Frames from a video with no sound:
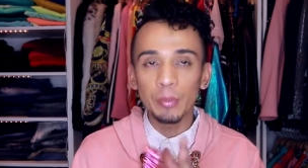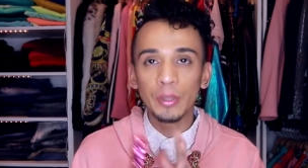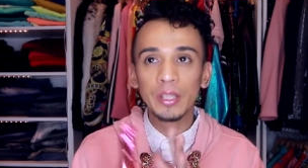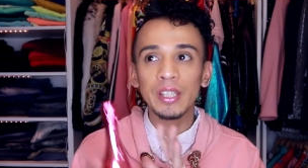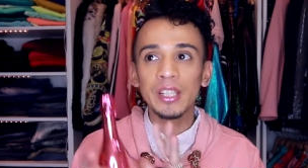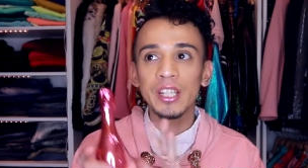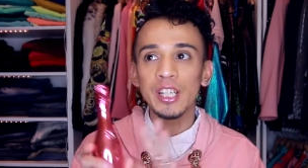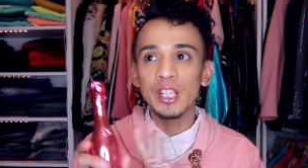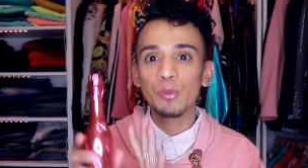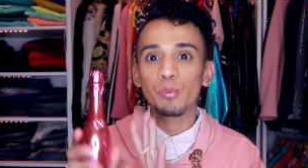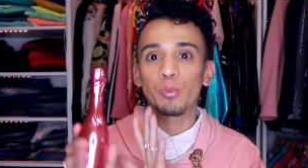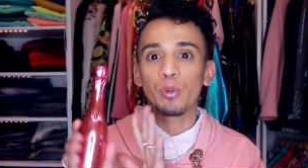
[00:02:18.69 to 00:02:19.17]

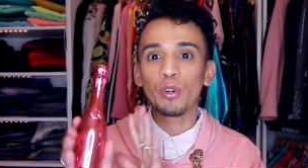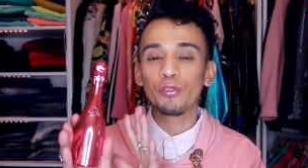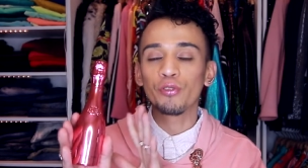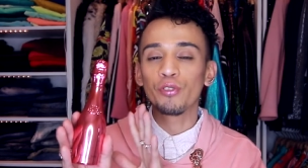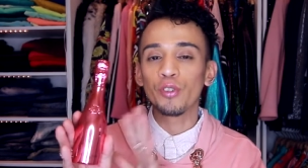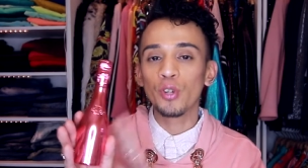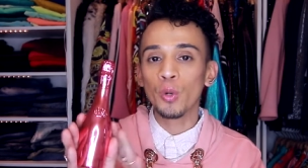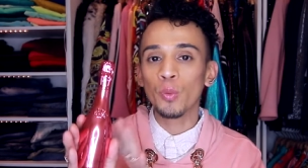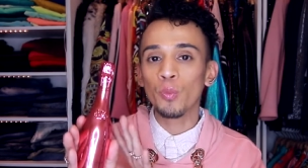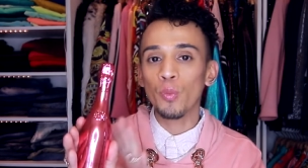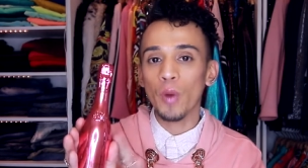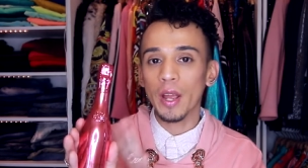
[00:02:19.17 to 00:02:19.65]
but this
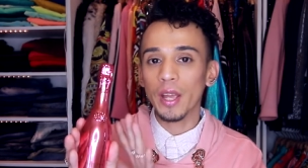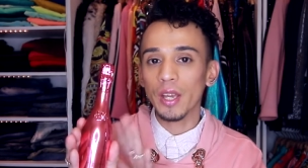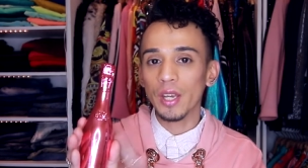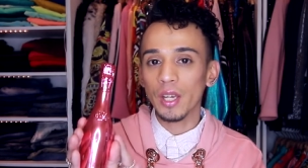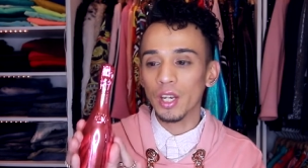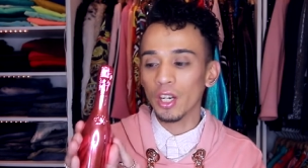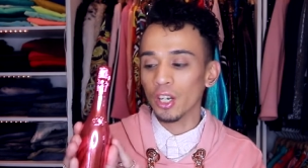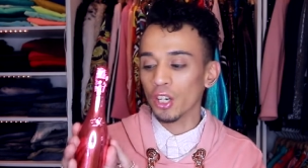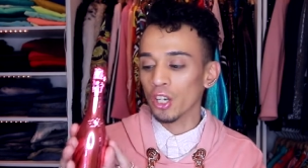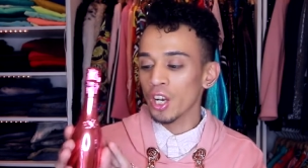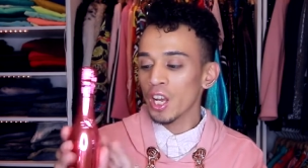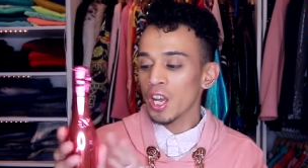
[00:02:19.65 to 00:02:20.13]
perfume right
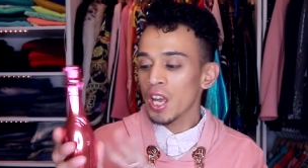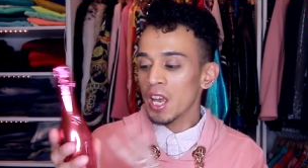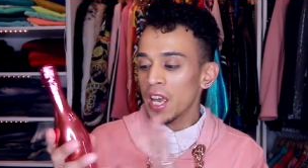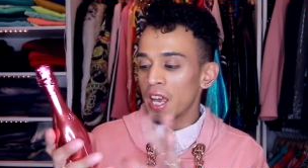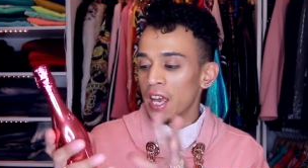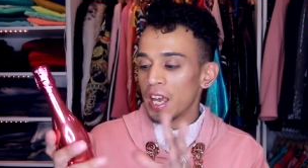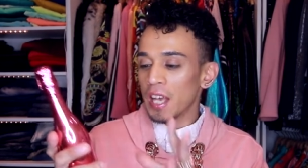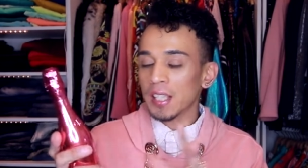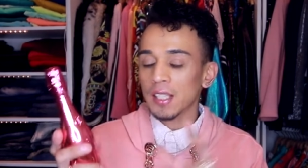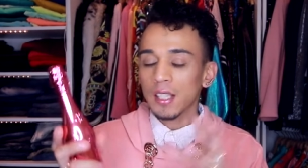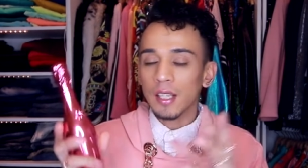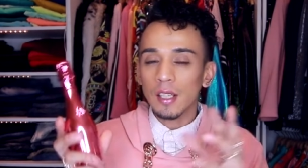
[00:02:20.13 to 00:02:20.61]
here
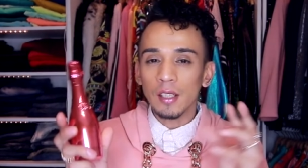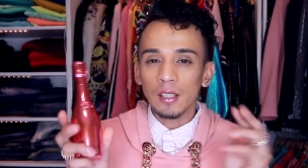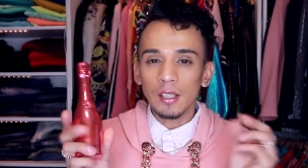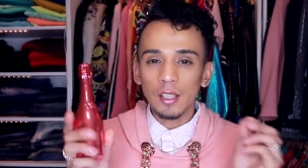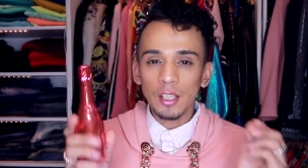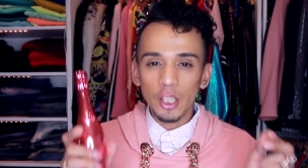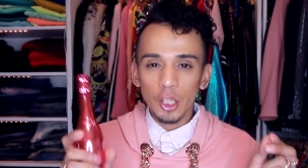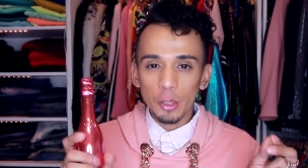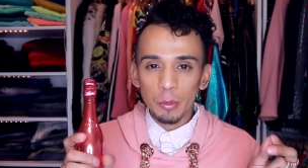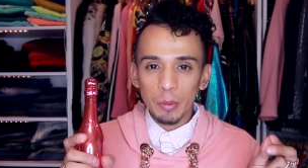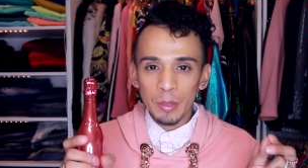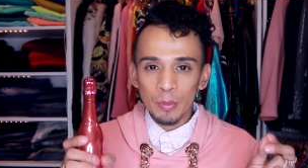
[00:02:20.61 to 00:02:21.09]
is a
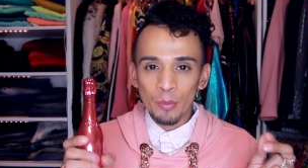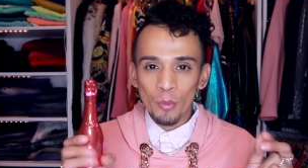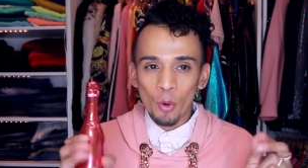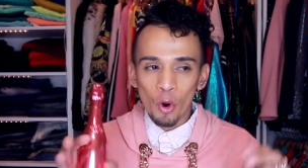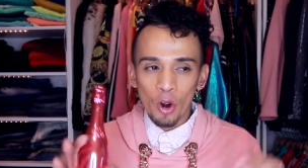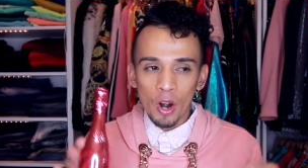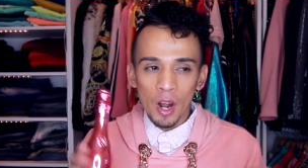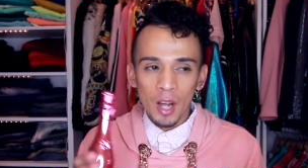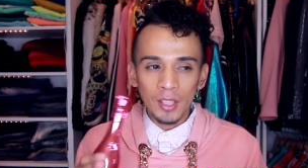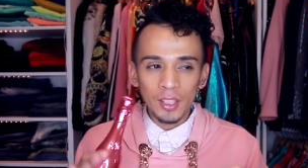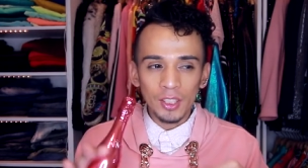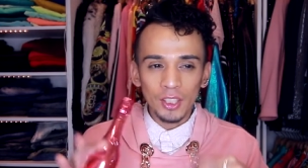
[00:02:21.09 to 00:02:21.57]
little bit
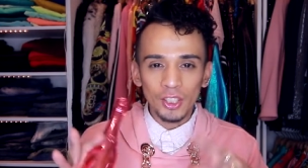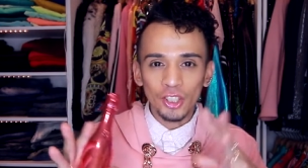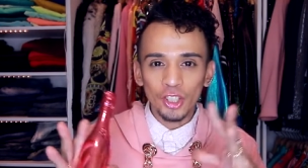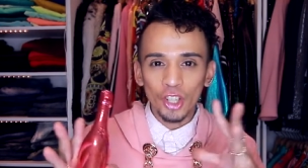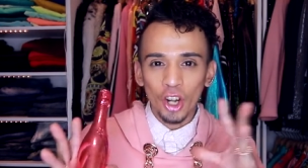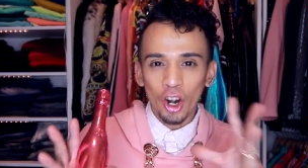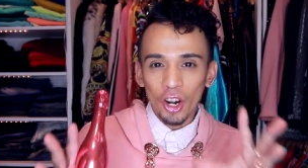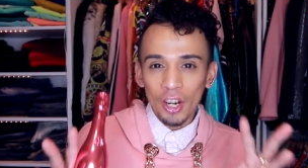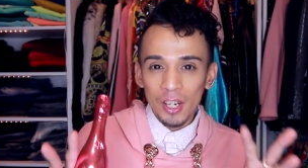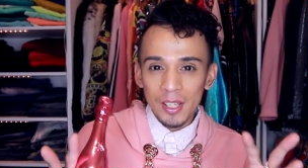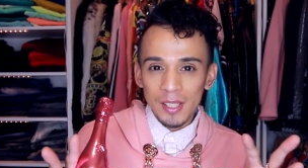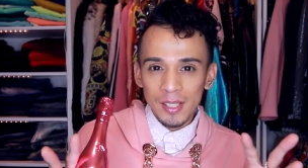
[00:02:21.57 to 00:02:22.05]
more on the
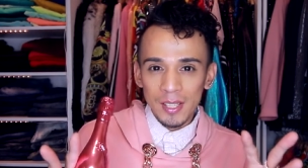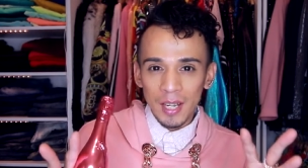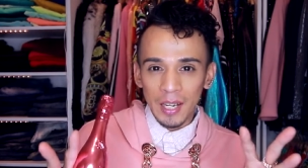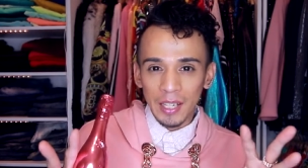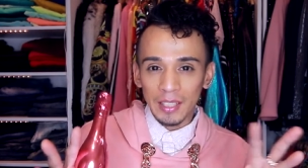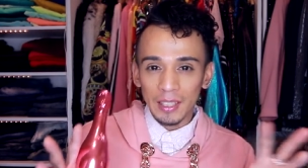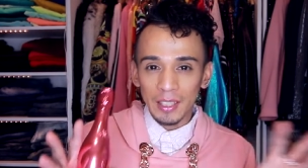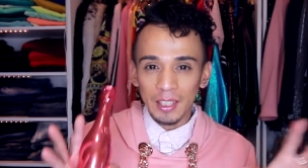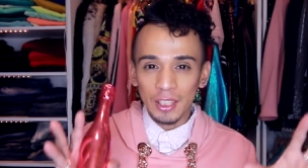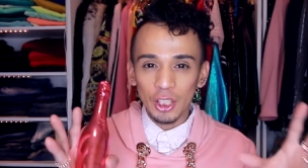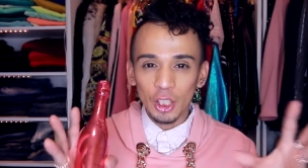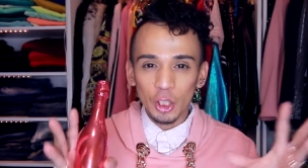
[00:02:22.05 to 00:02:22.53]
dark
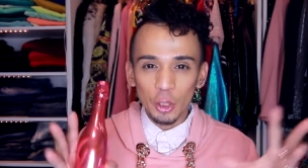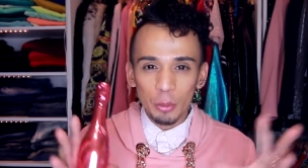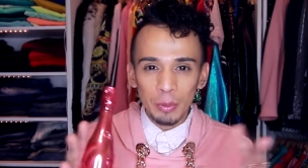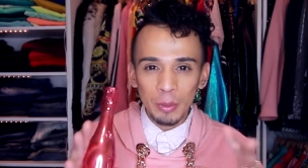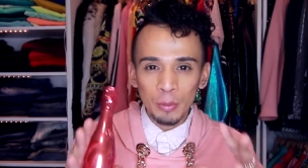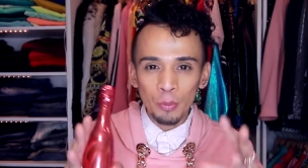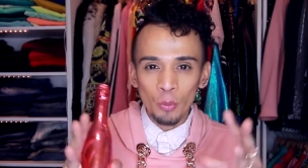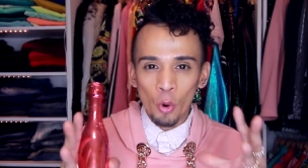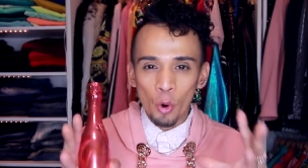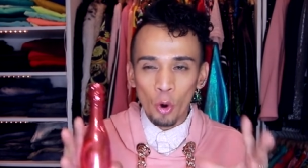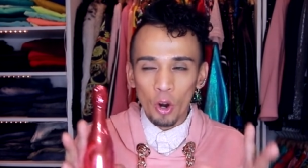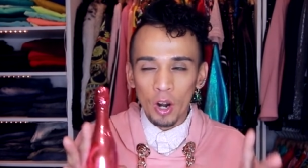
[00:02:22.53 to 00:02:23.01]
side, a little
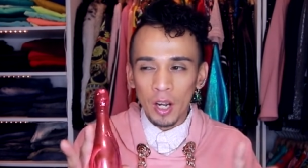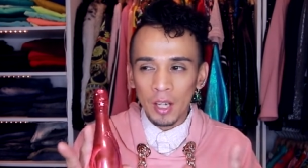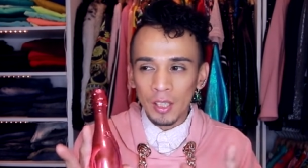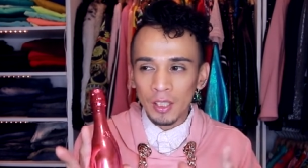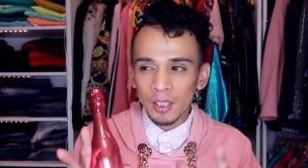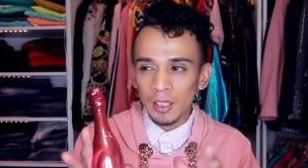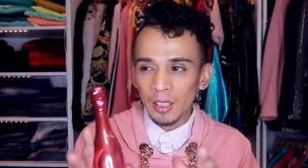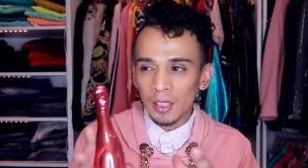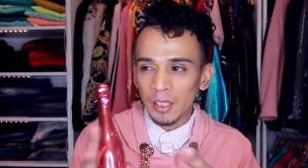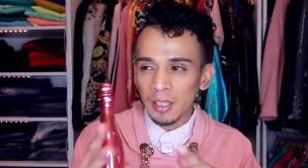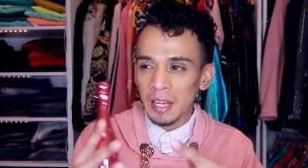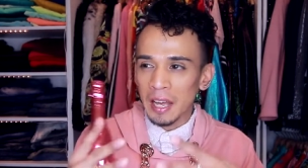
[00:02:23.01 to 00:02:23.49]
bit more
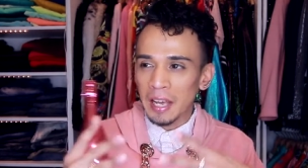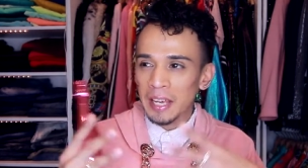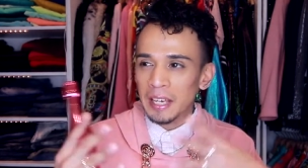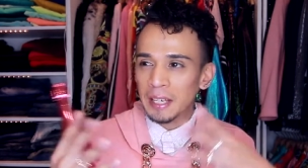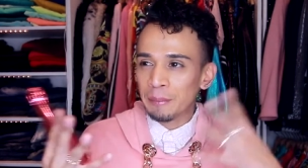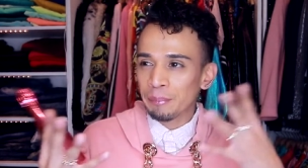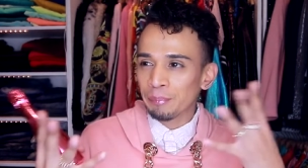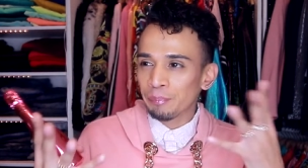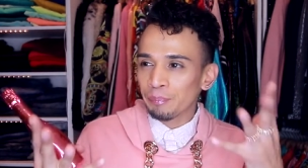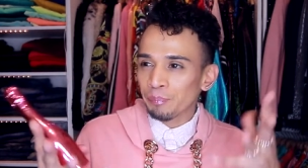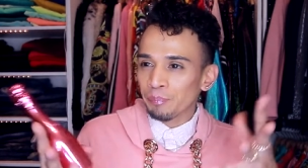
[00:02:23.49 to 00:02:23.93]
on the like